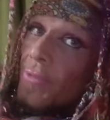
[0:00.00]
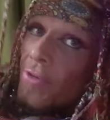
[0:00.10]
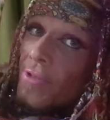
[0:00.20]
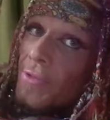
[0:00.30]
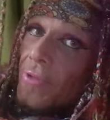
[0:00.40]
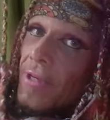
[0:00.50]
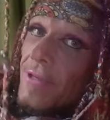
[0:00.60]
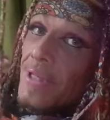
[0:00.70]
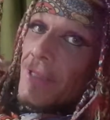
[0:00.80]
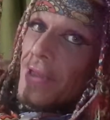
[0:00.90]
my original hair
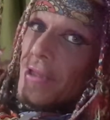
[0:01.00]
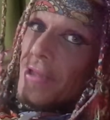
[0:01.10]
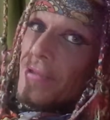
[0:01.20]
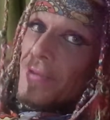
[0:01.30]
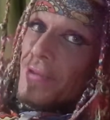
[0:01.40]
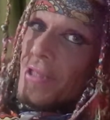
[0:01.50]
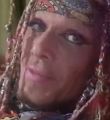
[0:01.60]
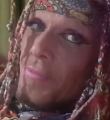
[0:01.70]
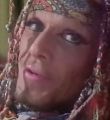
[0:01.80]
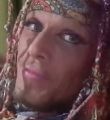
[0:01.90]
in it. There you go.
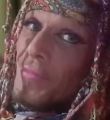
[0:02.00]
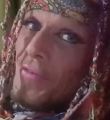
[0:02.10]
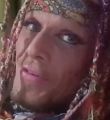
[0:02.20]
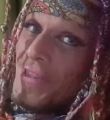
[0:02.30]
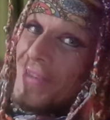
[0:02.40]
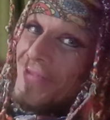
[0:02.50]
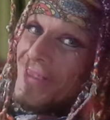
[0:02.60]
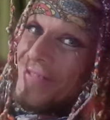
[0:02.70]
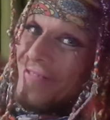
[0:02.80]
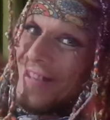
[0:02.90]
That's one of my fucking
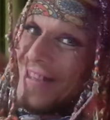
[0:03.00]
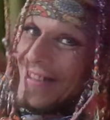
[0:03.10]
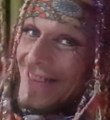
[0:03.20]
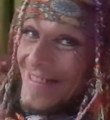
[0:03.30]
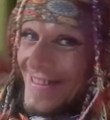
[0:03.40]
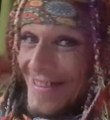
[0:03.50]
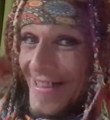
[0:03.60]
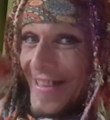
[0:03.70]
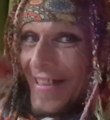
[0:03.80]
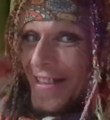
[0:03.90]
original hairs.
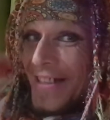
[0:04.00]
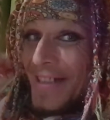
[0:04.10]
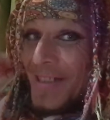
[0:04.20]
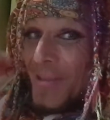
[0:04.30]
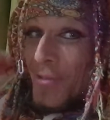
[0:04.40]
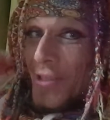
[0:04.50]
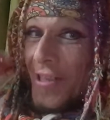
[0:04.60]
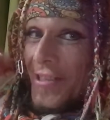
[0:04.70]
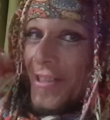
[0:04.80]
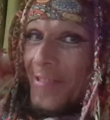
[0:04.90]
That's how long they
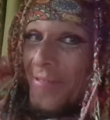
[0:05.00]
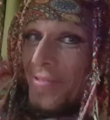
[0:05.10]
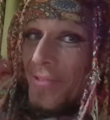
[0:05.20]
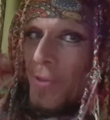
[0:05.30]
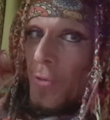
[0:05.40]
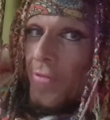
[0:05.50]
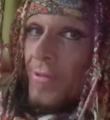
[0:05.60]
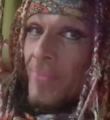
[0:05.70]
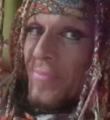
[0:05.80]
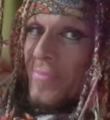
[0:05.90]
are now. Not all of
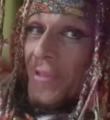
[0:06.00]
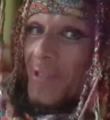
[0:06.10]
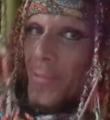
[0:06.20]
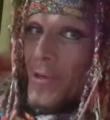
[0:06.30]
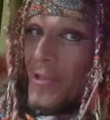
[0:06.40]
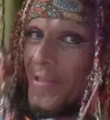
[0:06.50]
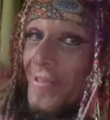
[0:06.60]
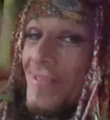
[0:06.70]
them, but some are.